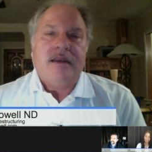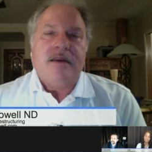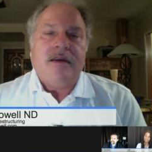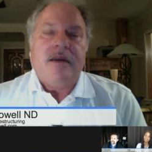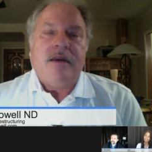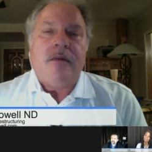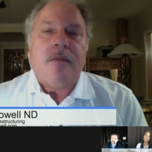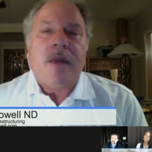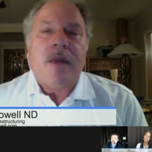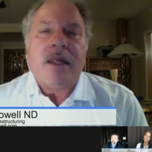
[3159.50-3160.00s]

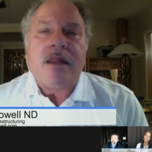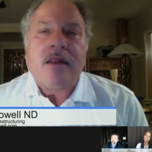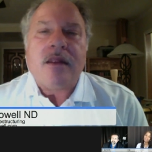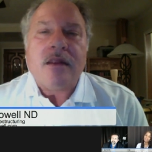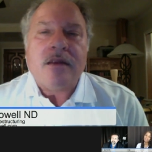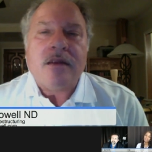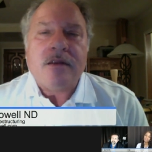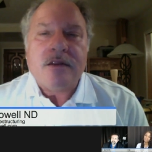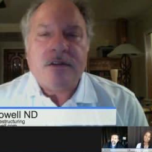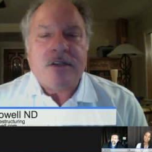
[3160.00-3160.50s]
But
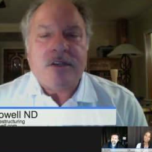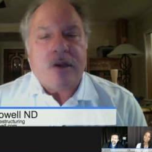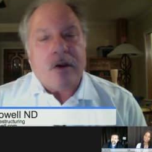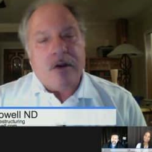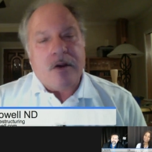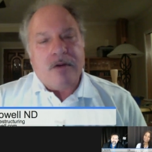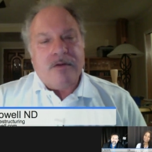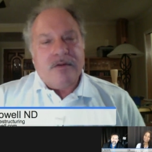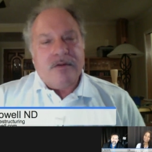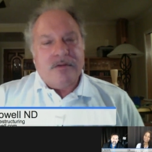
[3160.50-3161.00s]

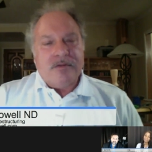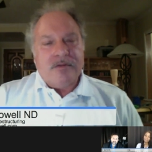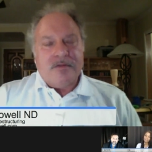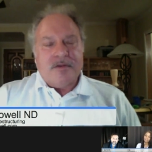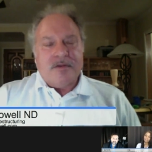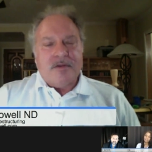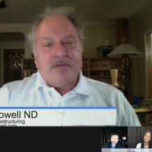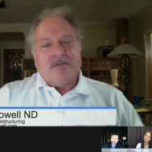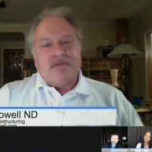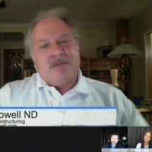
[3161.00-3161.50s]
so
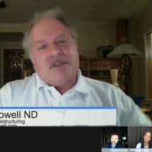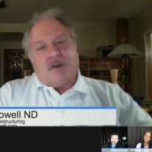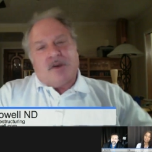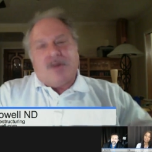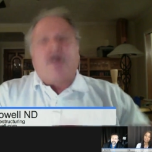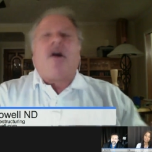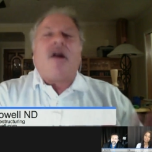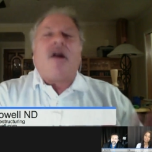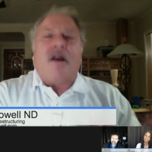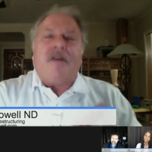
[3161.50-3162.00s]
so there
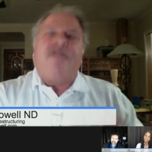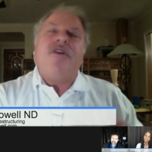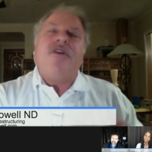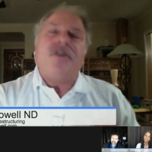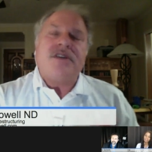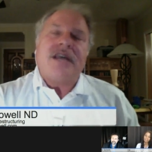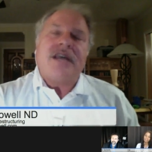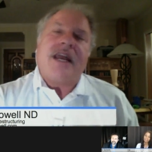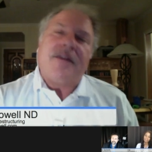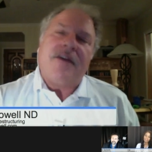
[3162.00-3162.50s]
are a few
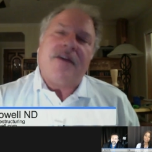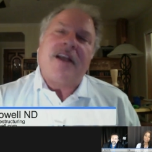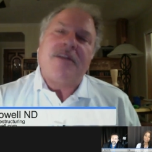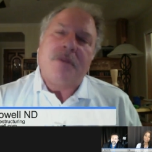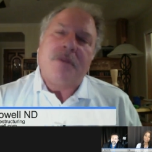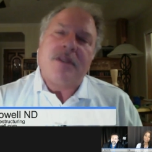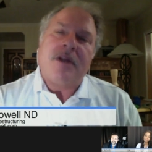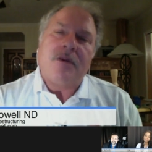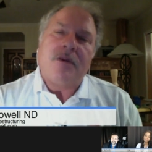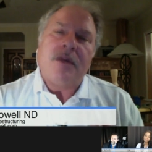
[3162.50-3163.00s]
side effects,
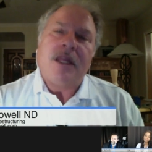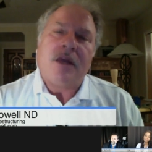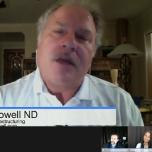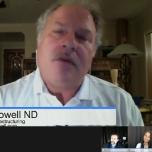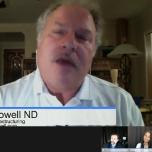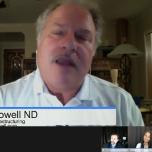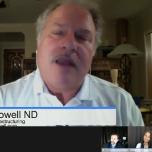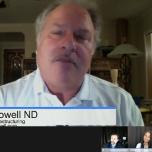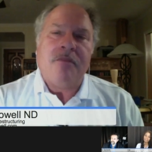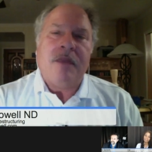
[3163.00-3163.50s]
but they're really
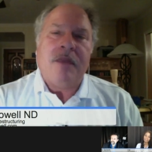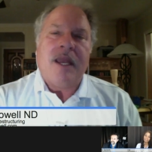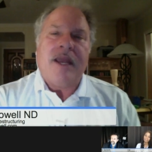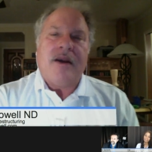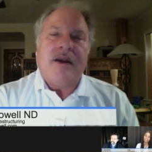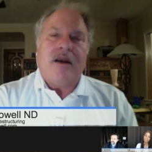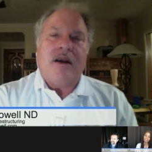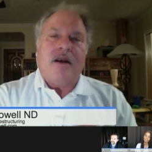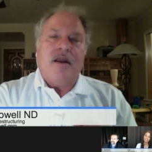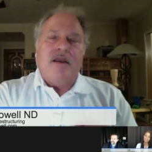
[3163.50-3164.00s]
quite
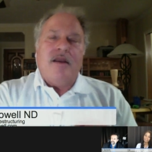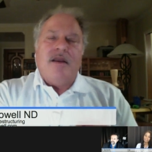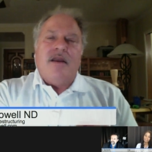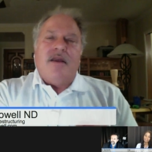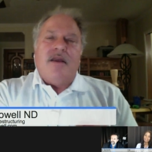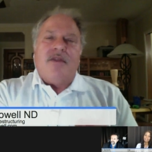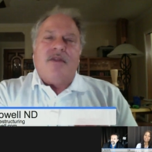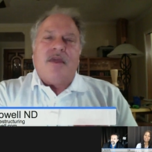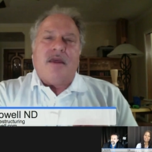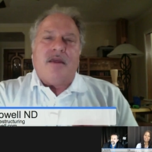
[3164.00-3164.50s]
minor.
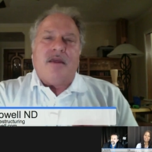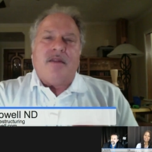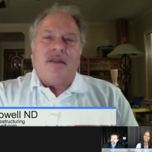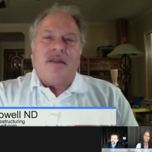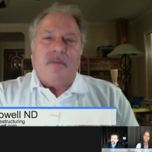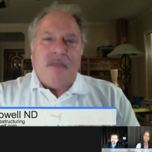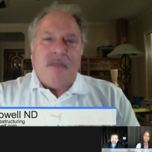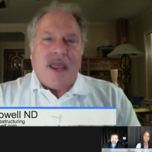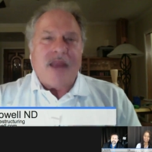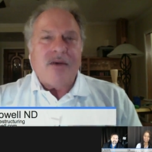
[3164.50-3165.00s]
The the
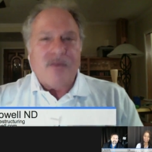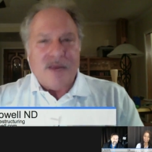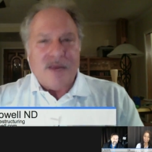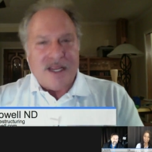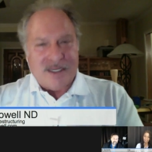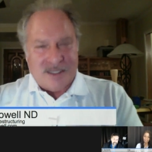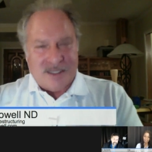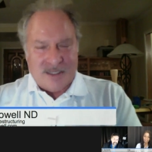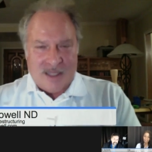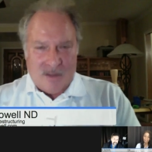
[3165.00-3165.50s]
main
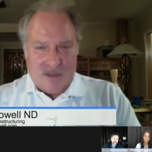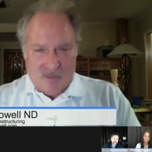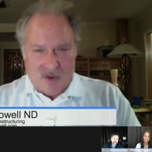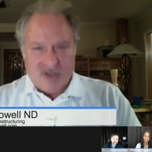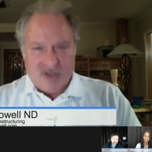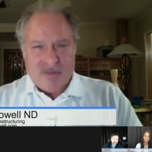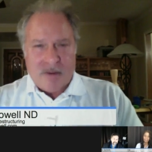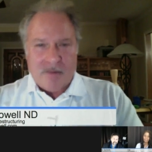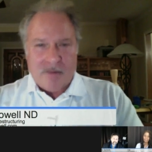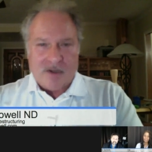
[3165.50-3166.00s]
reason that
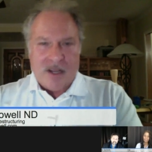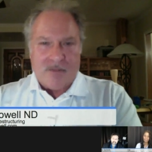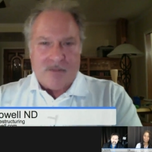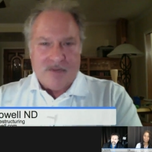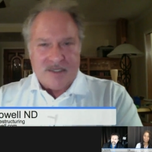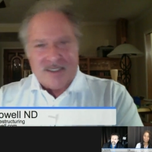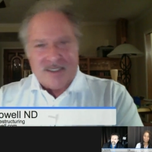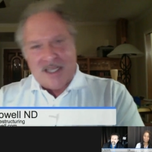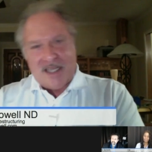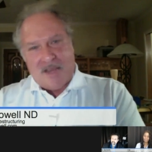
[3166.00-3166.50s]
most people come to
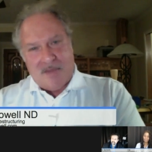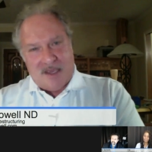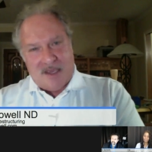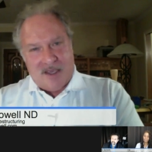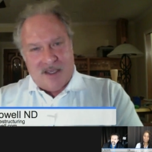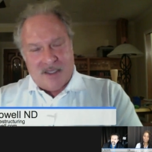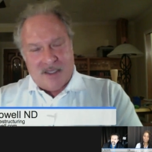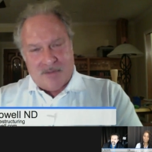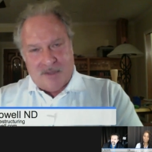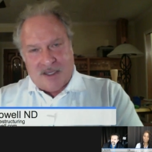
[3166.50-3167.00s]
see me
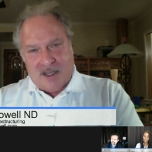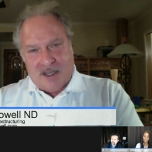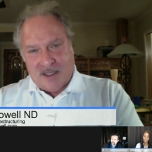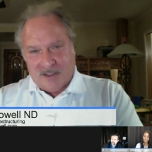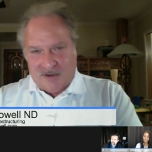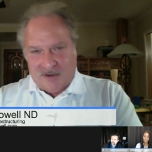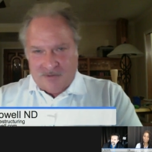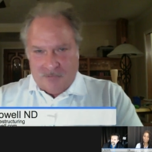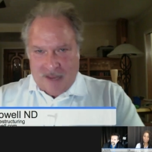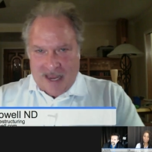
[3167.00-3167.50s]
is because
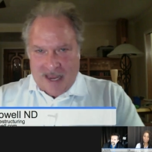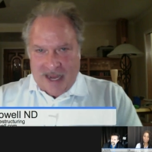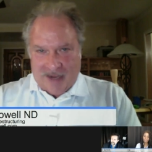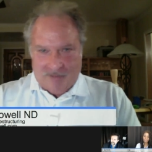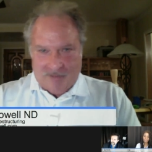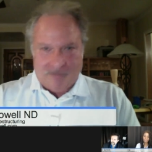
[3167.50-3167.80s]
of pain.